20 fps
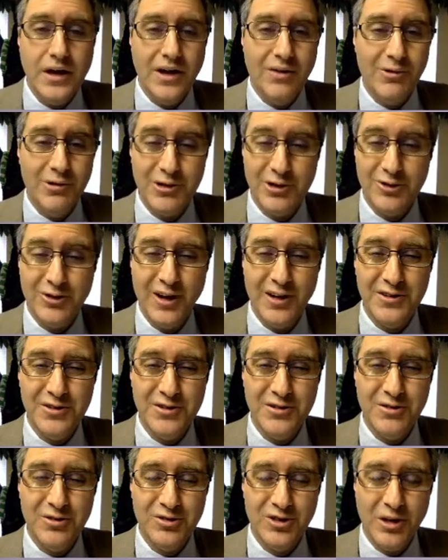we're just glad that
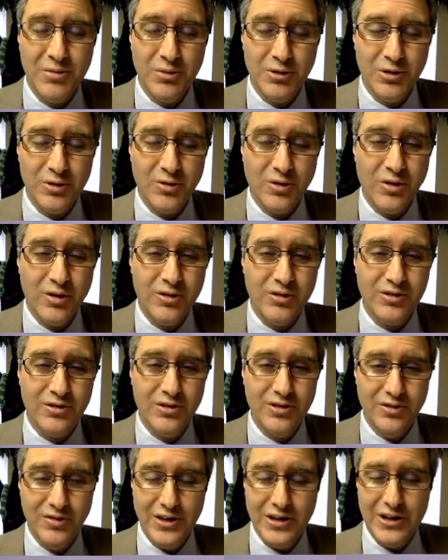you stumbled across
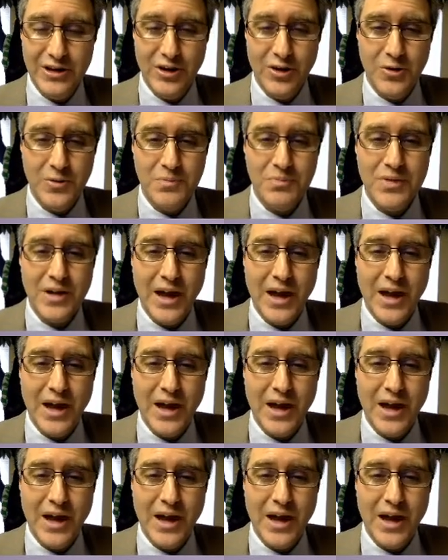the video